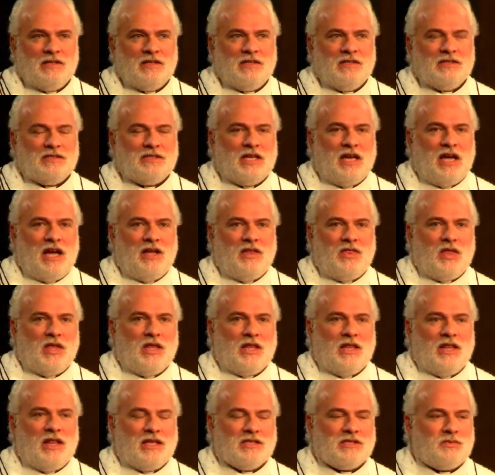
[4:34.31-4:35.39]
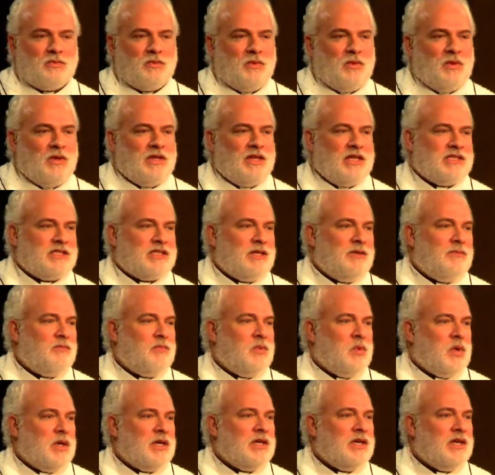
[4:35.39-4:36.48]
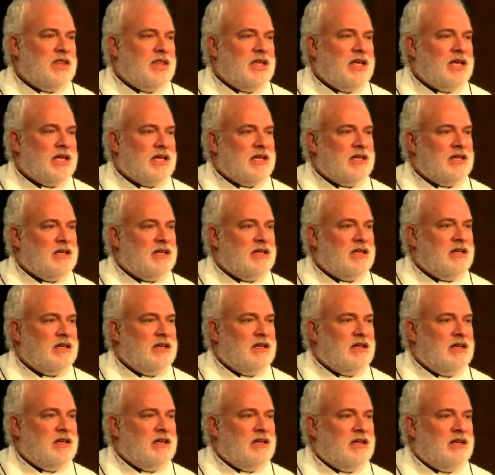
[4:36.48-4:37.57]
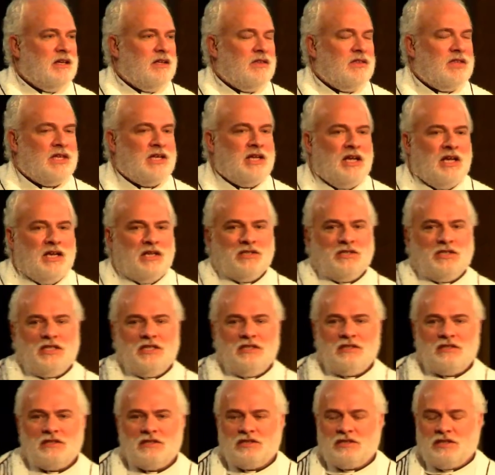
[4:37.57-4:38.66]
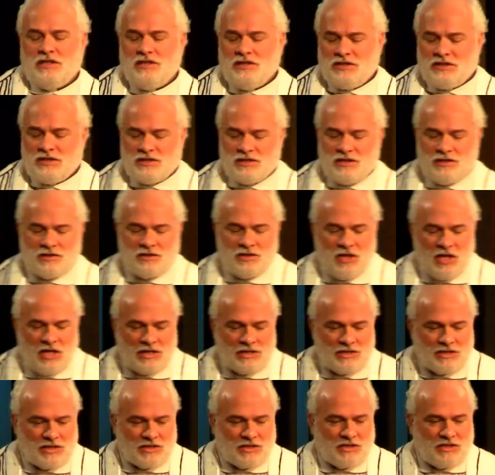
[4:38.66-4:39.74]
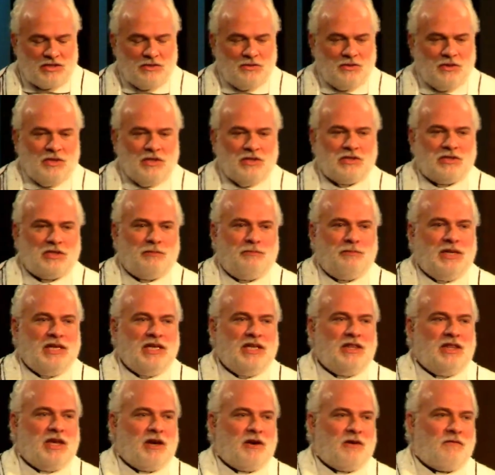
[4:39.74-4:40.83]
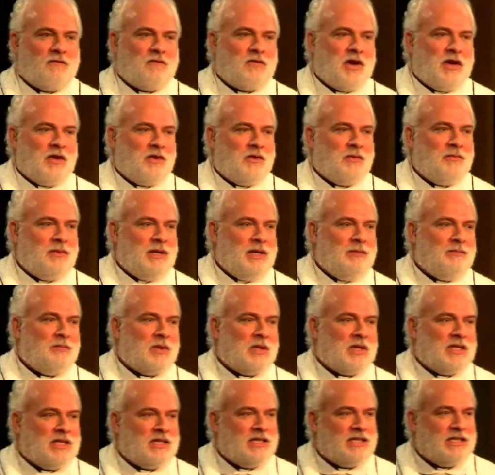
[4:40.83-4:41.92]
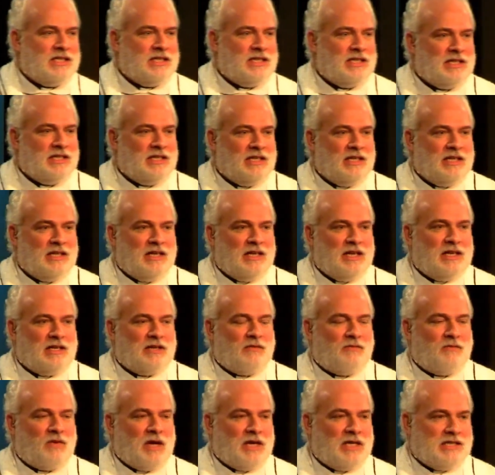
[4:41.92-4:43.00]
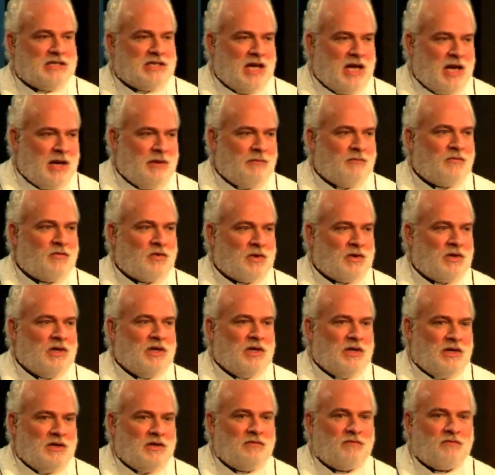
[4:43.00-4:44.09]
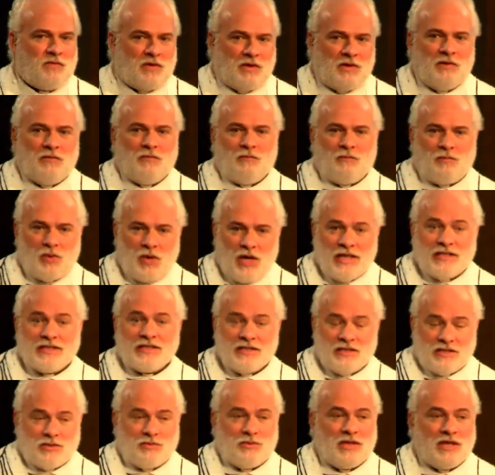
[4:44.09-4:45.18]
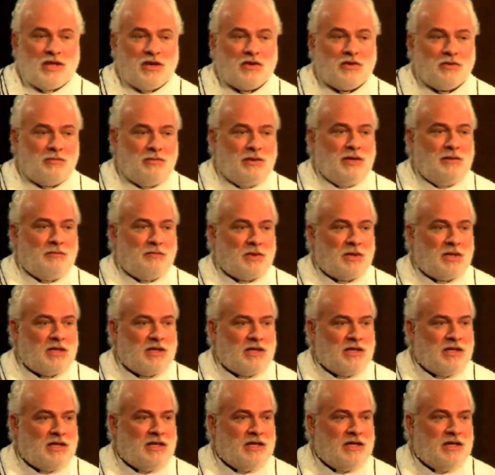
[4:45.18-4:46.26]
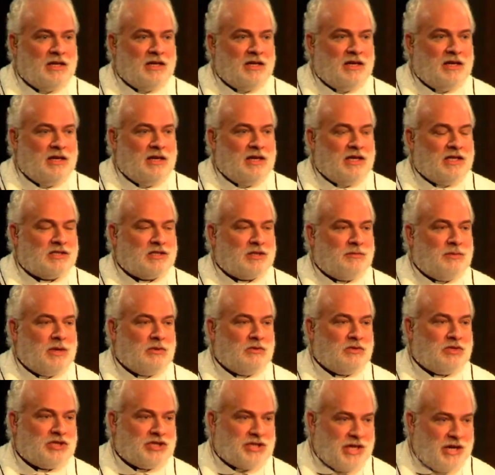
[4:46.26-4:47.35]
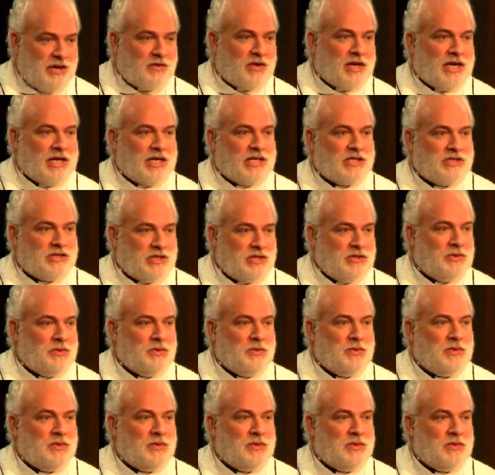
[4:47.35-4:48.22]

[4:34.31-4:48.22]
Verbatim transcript: See, I think that's, what, that's an important thing that Jesus teaches us not just to, to be there for other people and to find time for, for presence with other people, it's about sharing too.